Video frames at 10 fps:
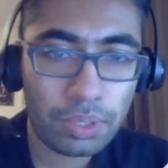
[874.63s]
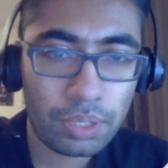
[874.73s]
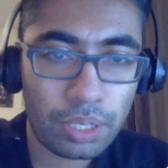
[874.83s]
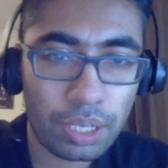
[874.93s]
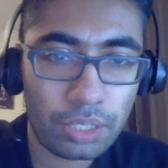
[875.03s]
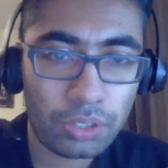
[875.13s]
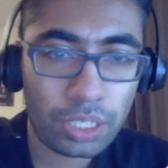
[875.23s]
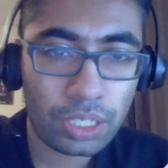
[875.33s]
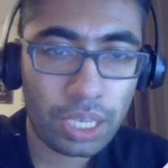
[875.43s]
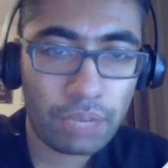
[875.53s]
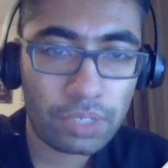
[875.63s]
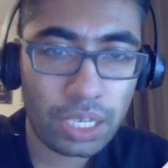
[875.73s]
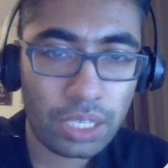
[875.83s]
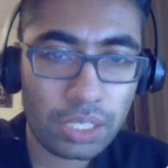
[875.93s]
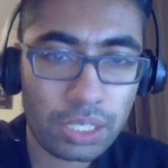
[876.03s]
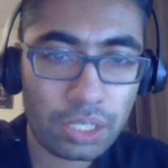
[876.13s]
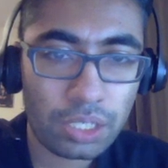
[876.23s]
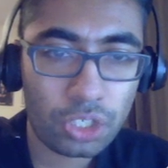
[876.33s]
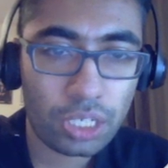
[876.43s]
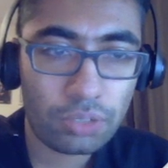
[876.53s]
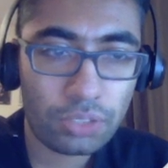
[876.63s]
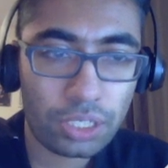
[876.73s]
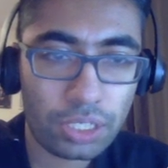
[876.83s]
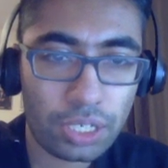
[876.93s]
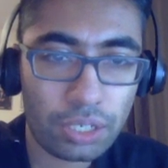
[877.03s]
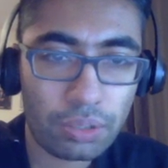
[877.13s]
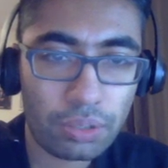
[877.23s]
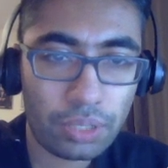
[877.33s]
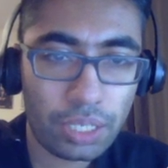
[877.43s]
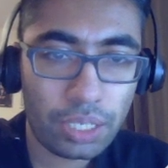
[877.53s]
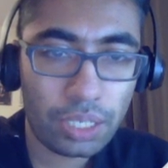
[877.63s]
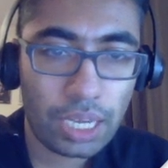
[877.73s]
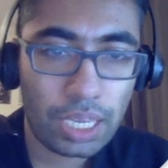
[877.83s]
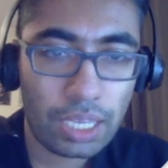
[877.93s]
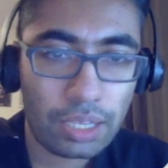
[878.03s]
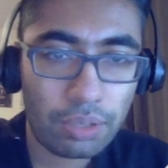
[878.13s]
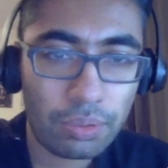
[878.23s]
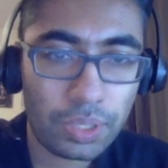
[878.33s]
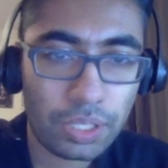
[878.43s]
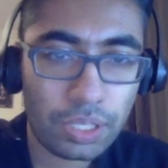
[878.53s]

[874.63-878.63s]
I looked at the advertising GL detail, and there was